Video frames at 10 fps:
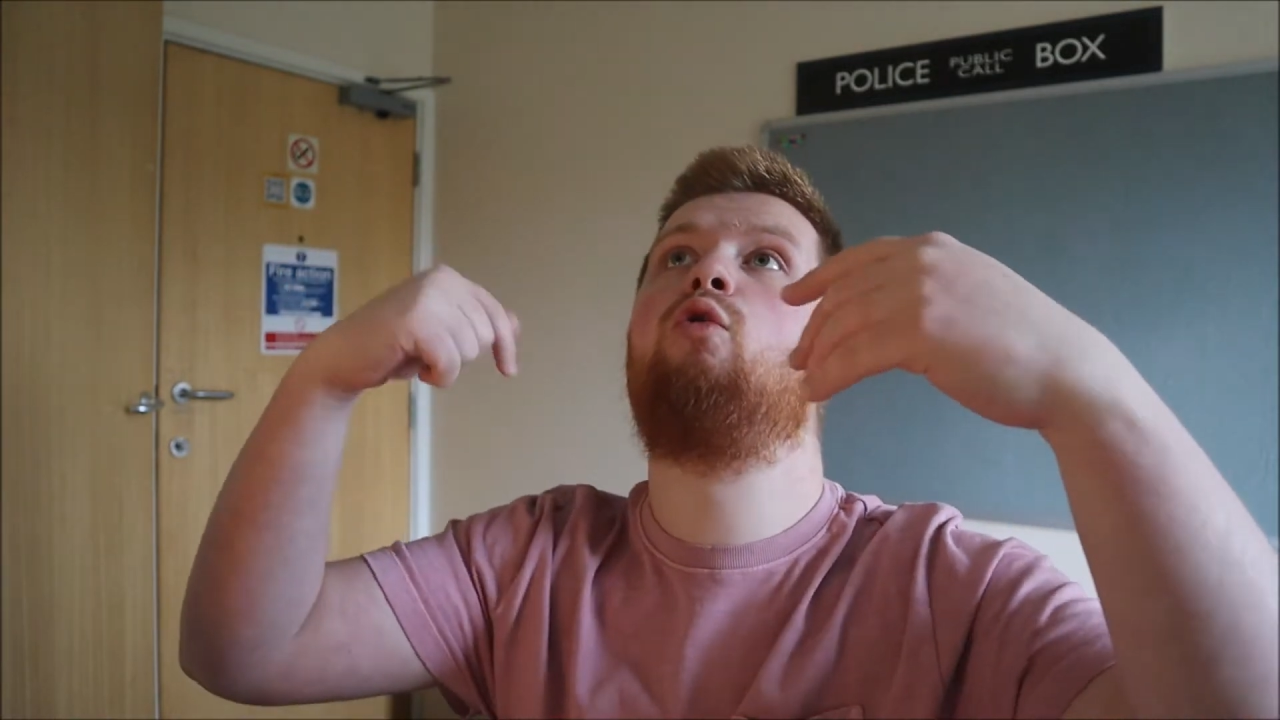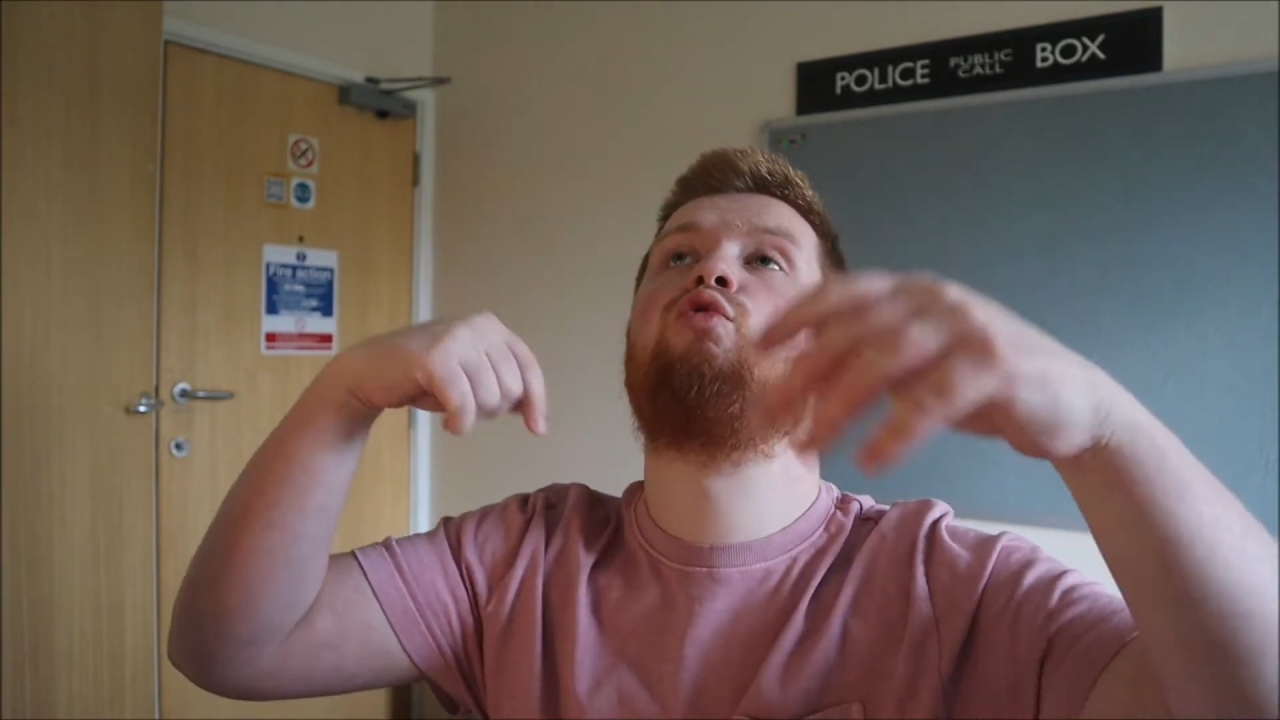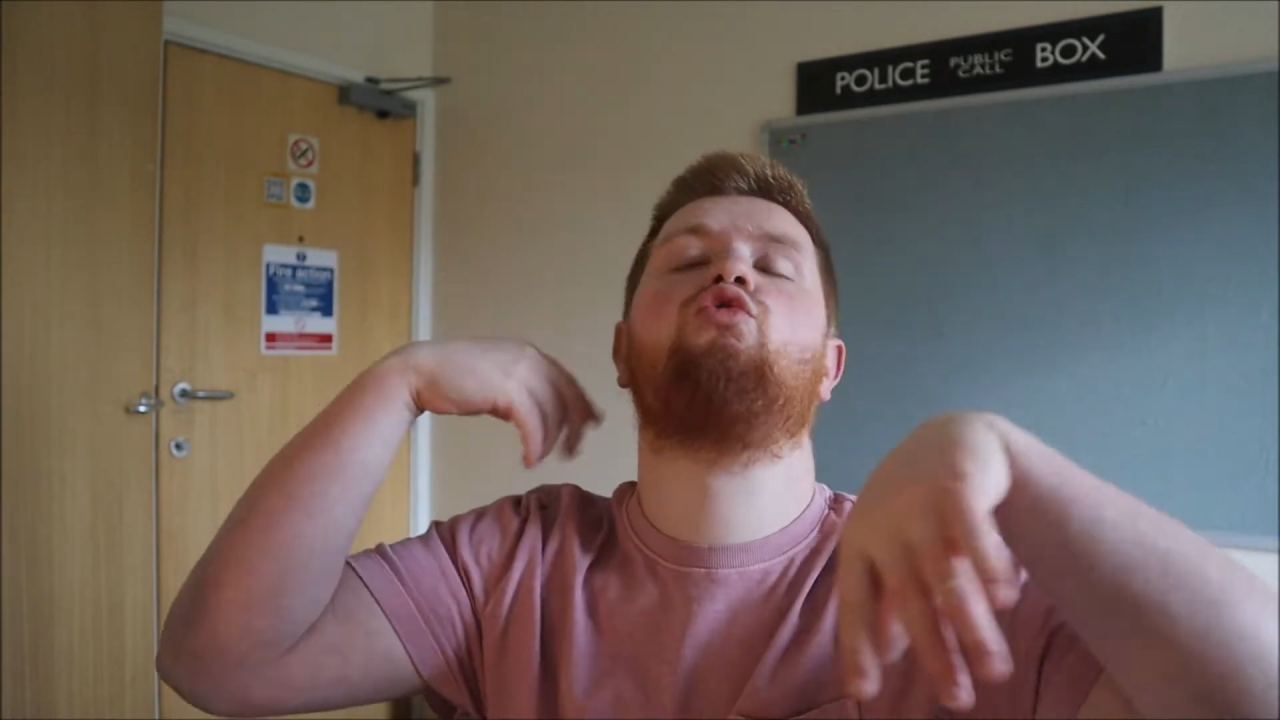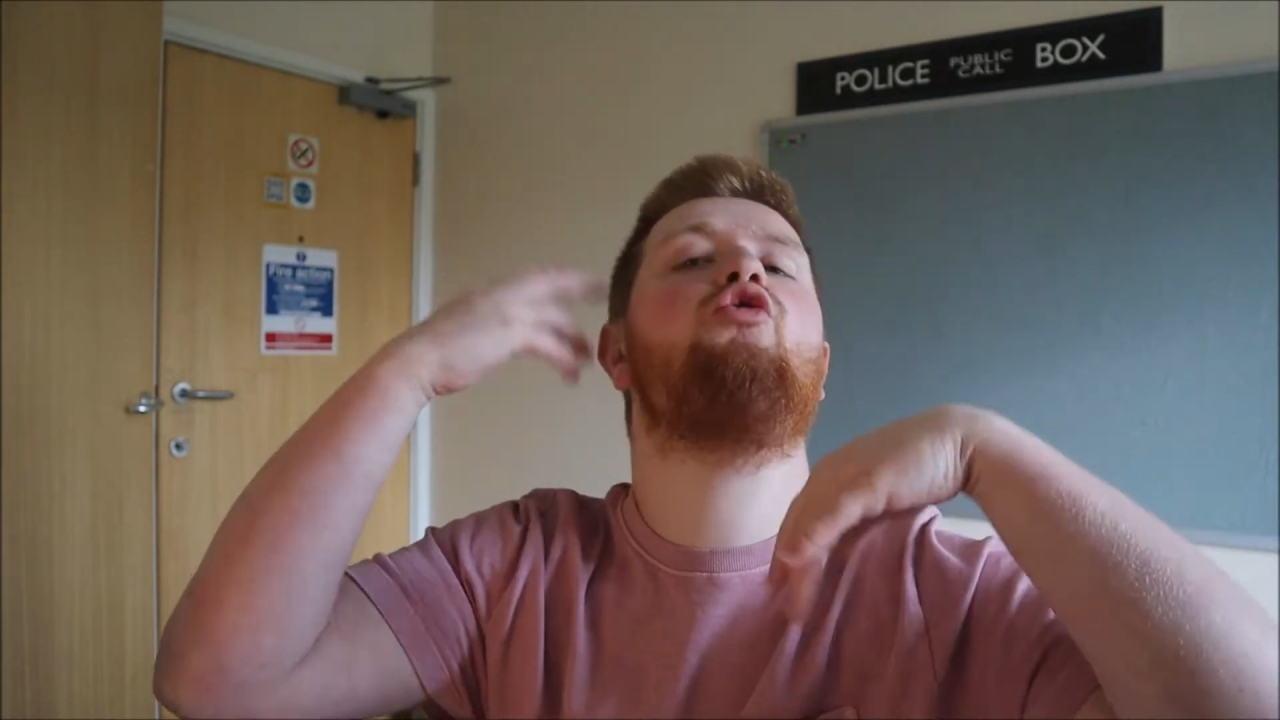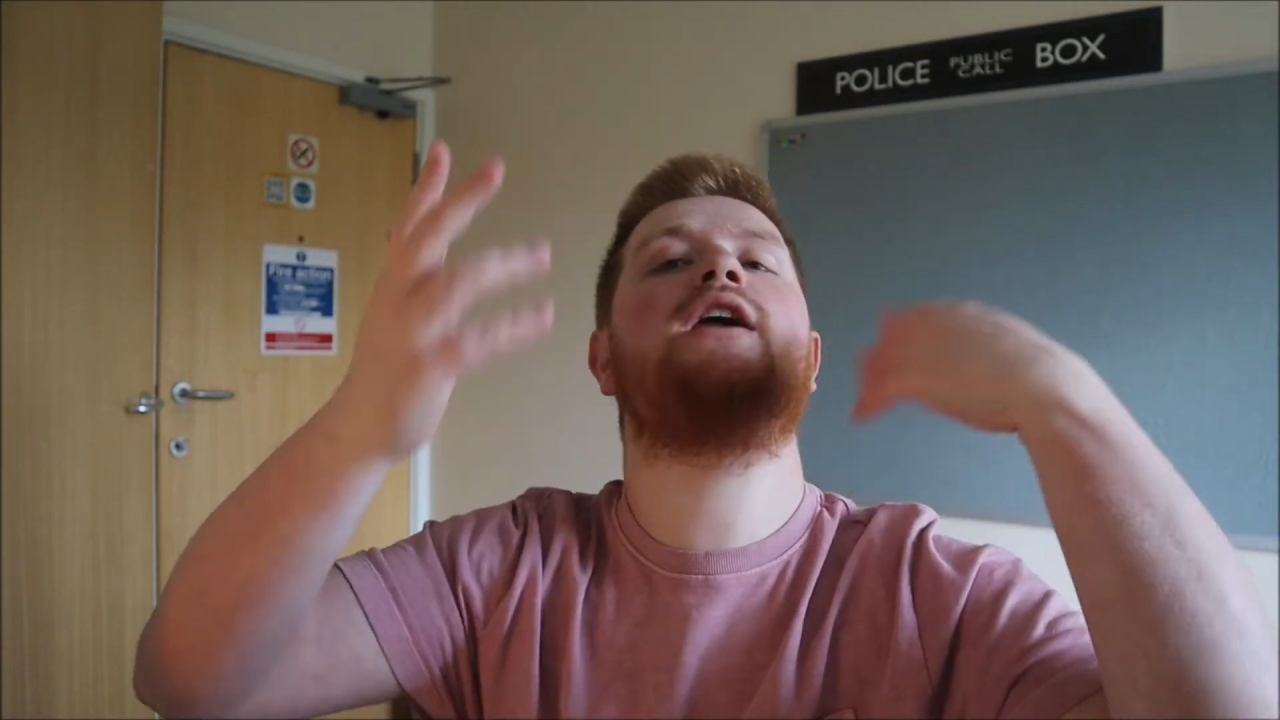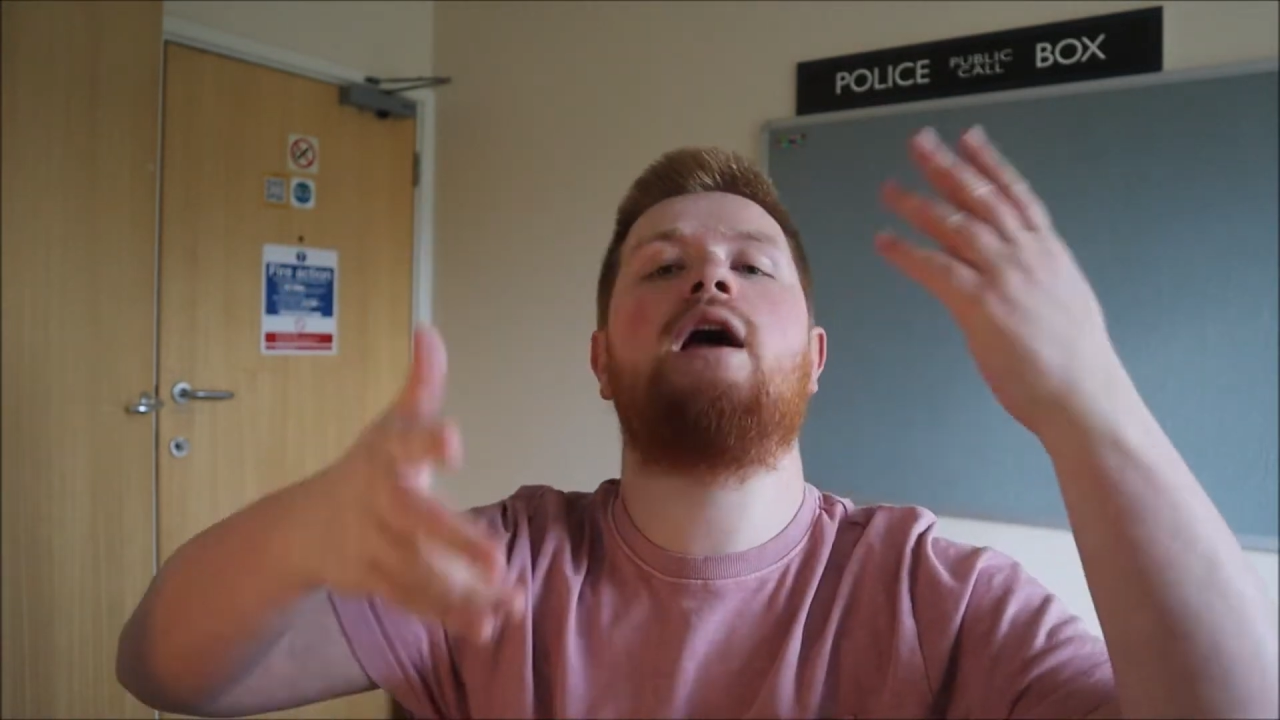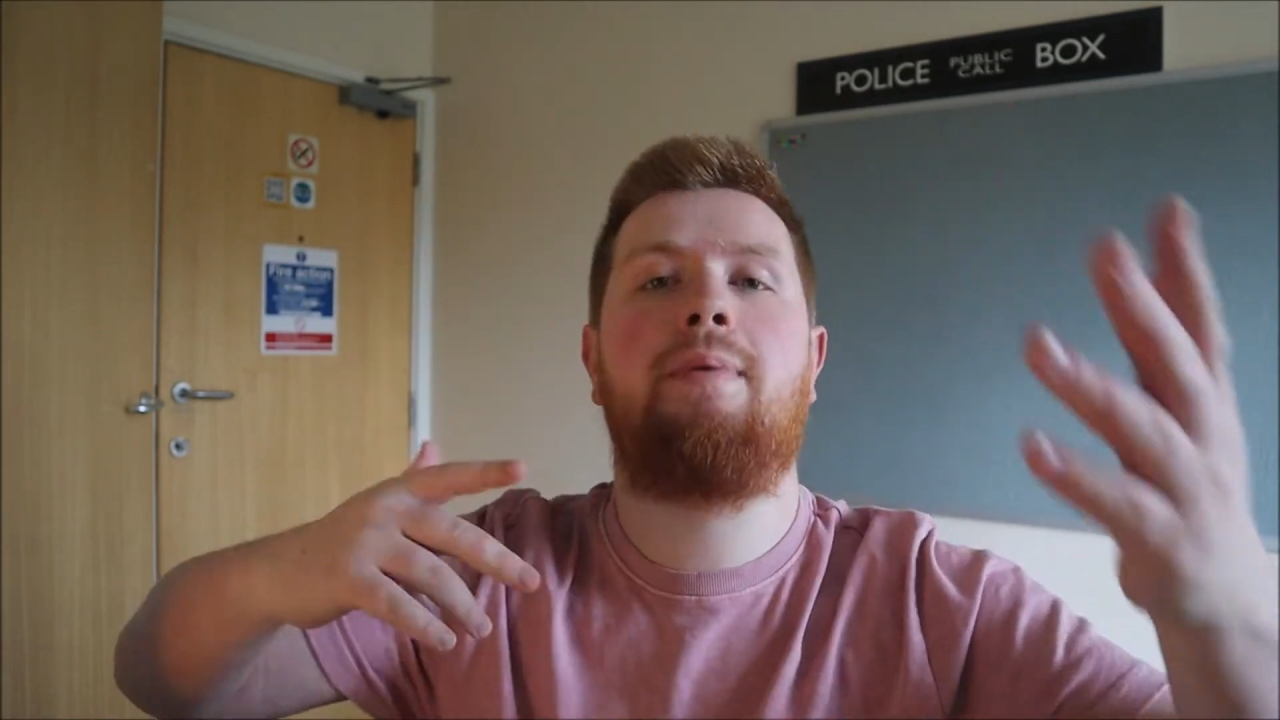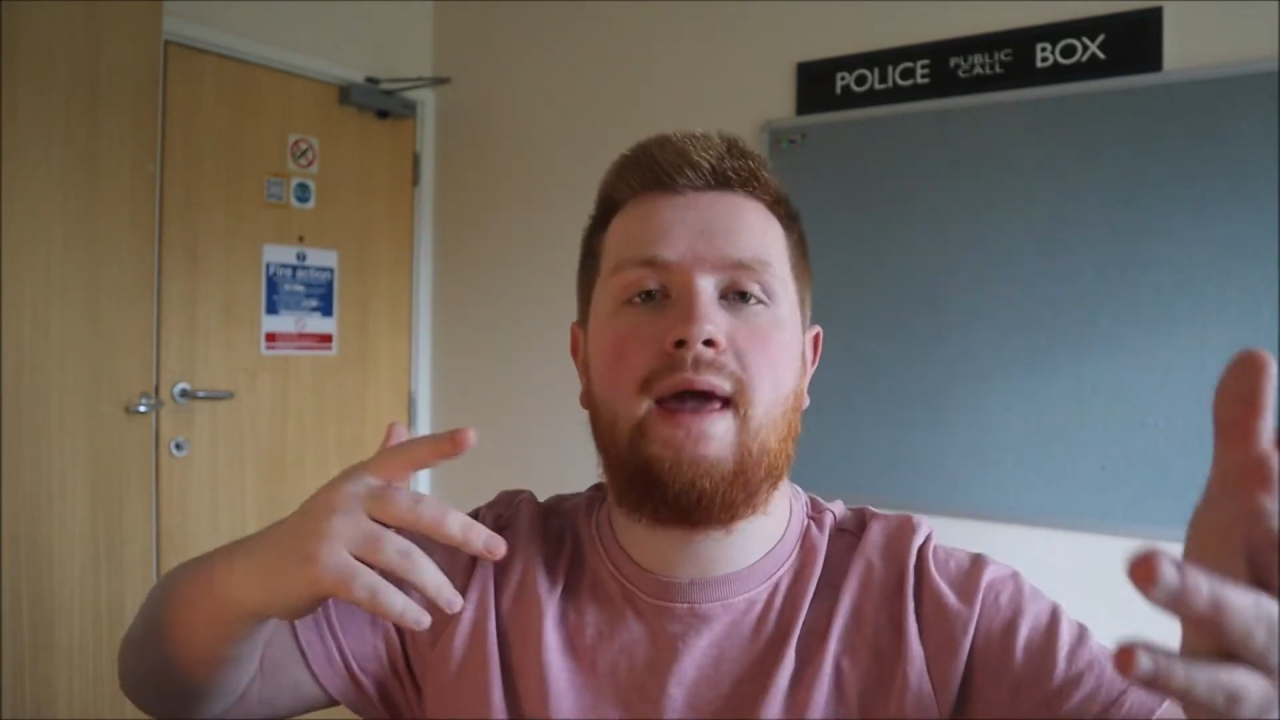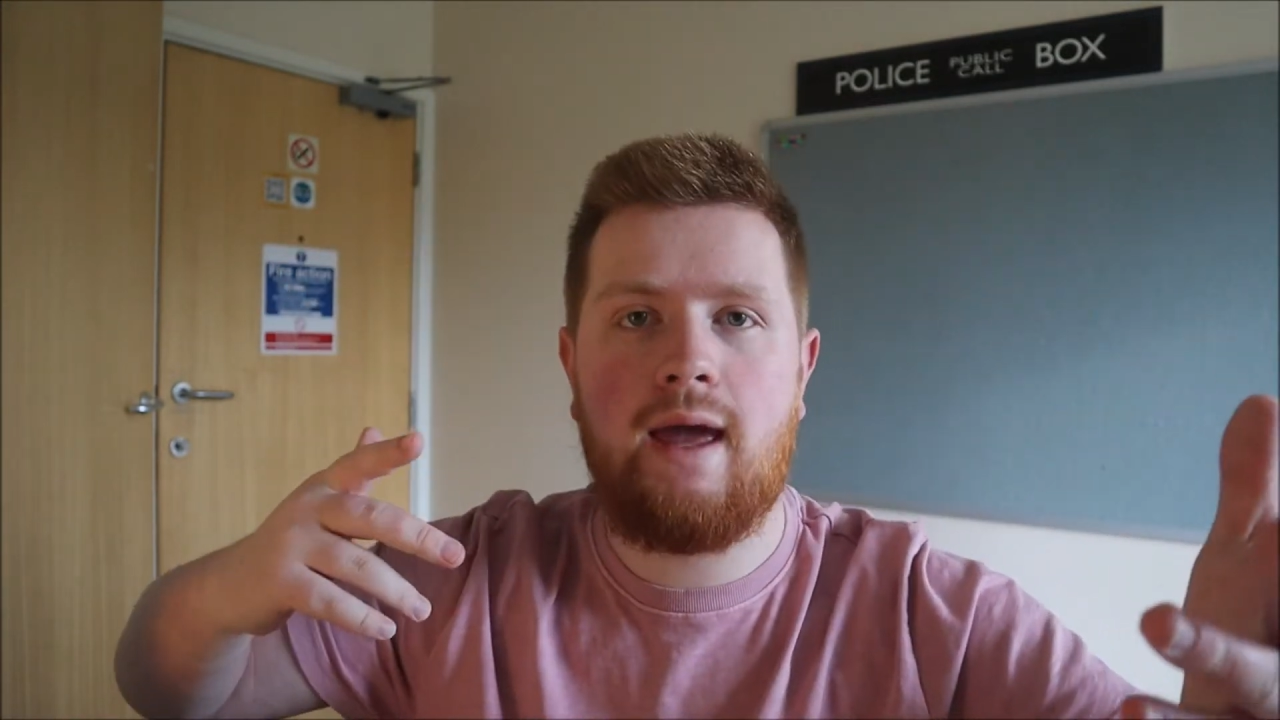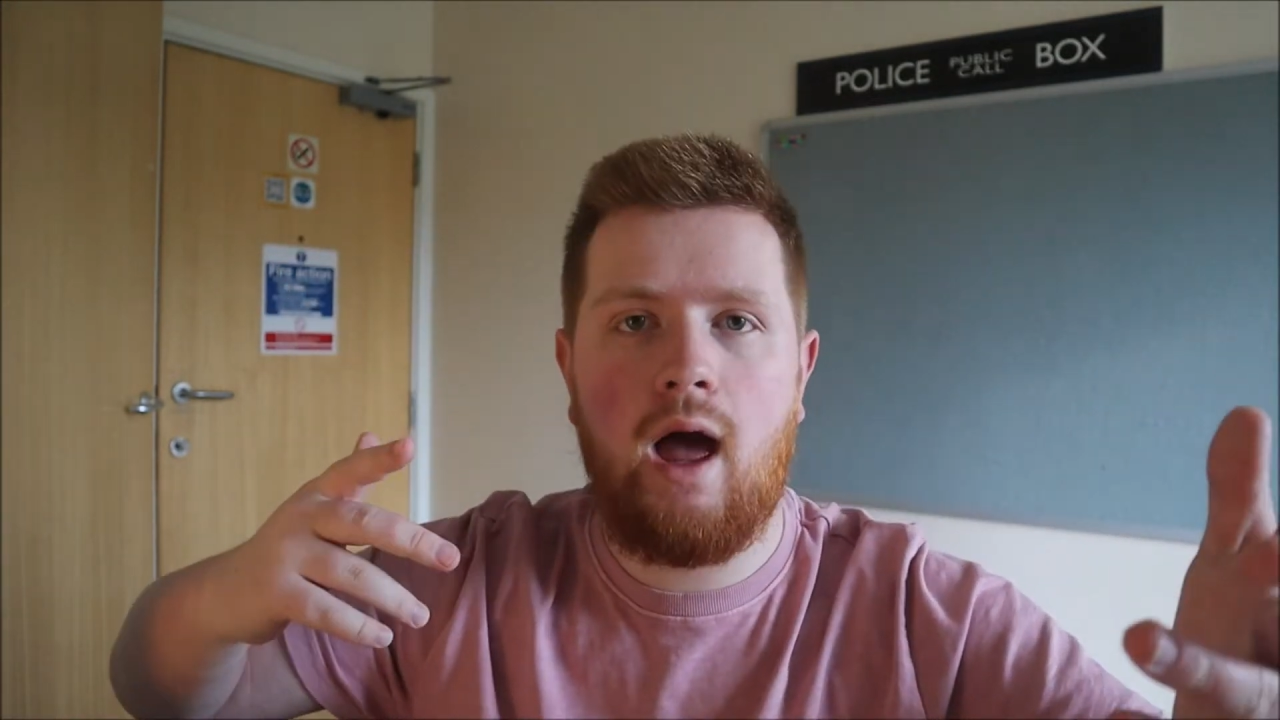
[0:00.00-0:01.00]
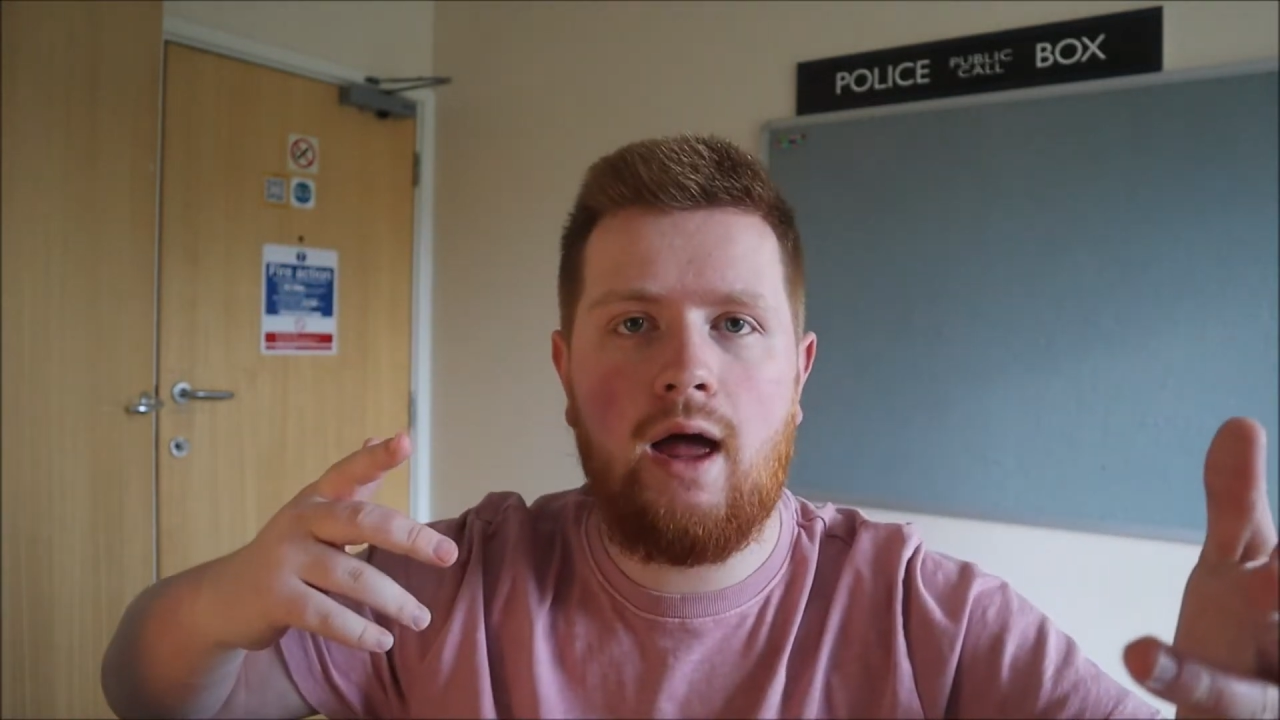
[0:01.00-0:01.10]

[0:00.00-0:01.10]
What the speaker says: reappear